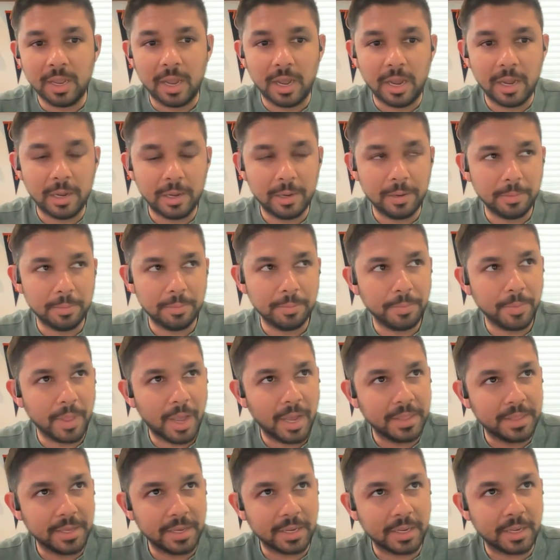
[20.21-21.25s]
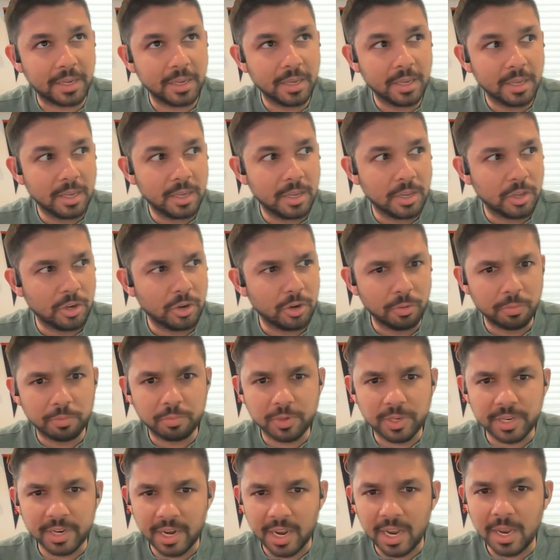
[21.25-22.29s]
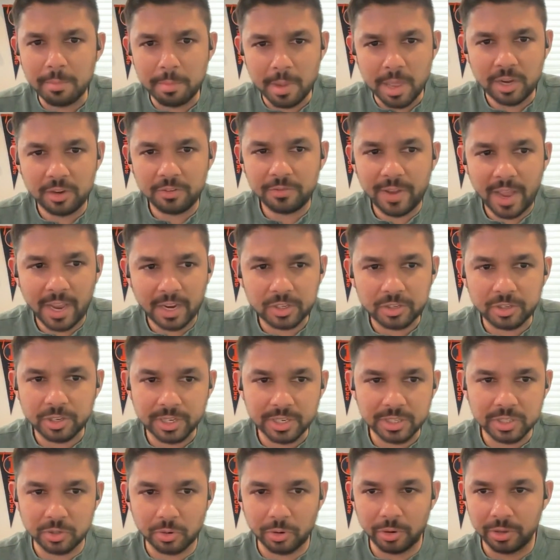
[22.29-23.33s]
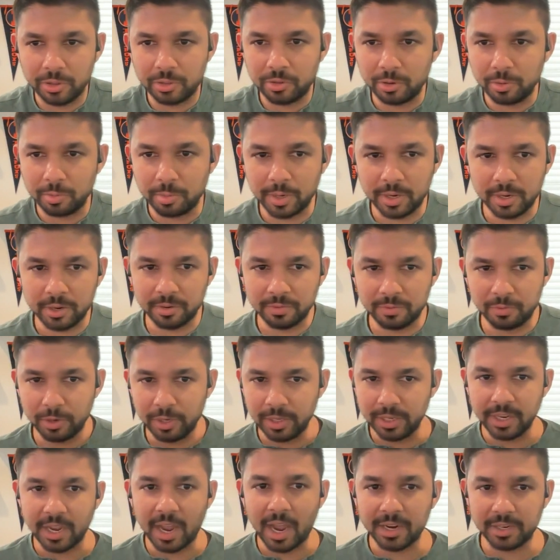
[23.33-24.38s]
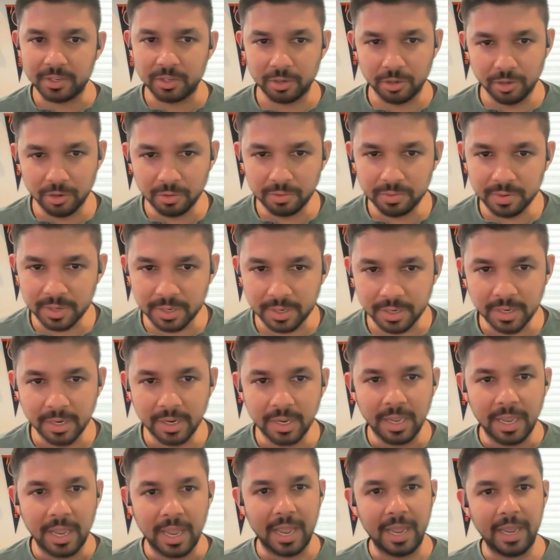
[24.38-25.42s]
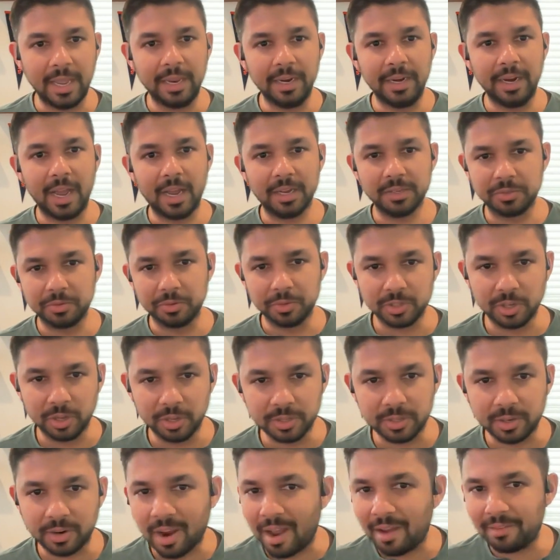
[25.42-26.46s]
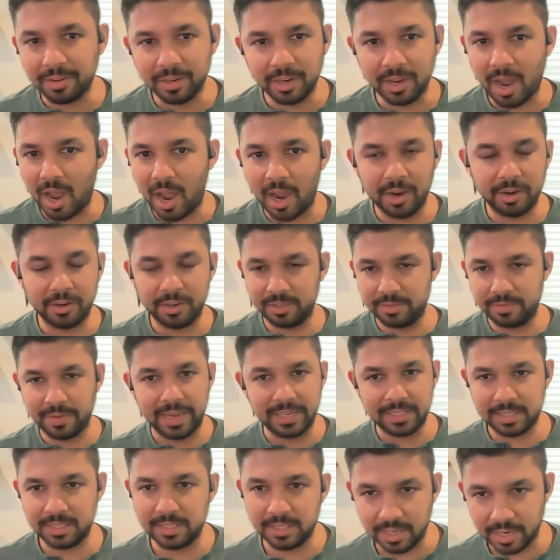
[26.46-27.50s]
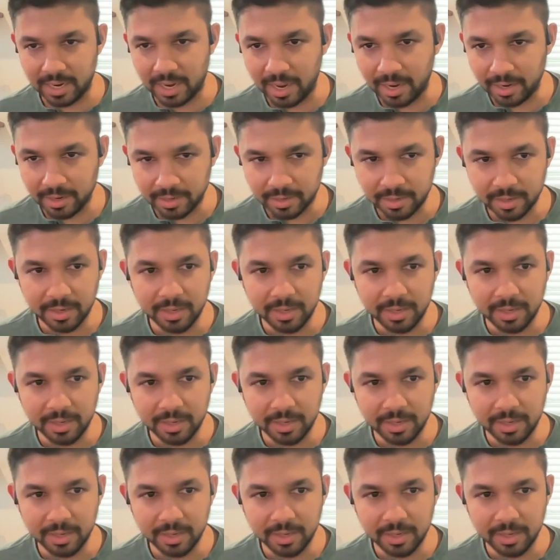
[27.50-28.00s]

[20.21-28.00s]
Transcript: Um, I think you know today manufacturing is going through a period of really high turnover, and as a result, they're having to hire as fast as they can.